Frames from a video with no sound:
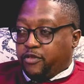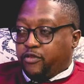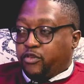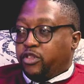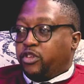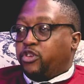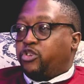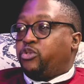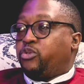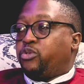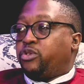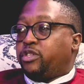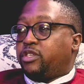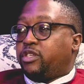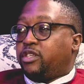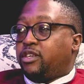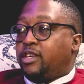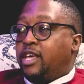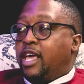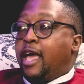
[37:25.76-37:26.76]
dig for the
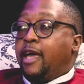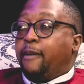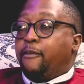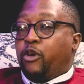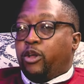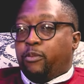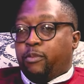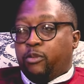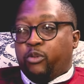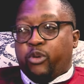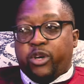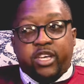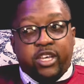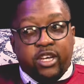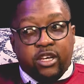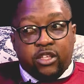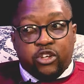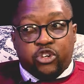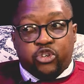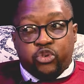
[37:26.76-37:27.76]
truth. When people
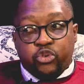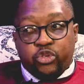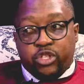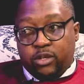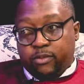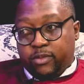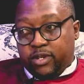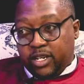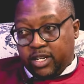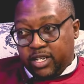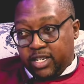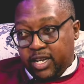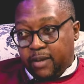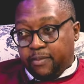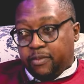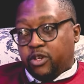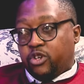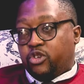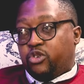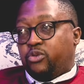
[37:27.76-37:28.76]
hear the truth, they must
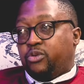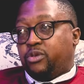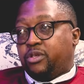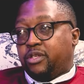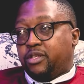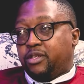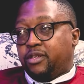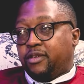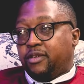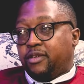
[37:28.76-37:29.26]
accept the truth.